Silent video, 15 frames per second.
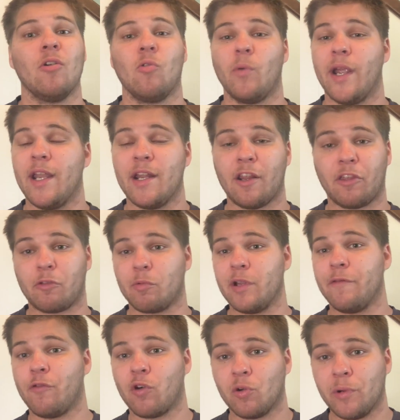waiting
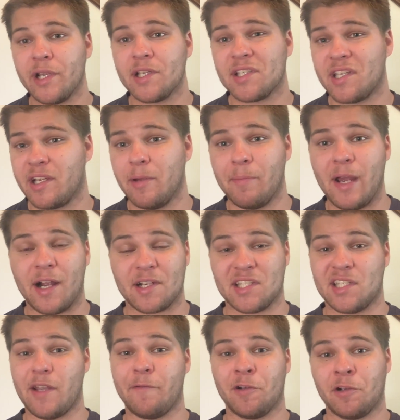3-4 weeks to get back
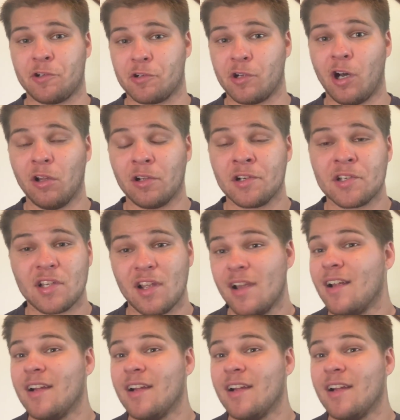$700.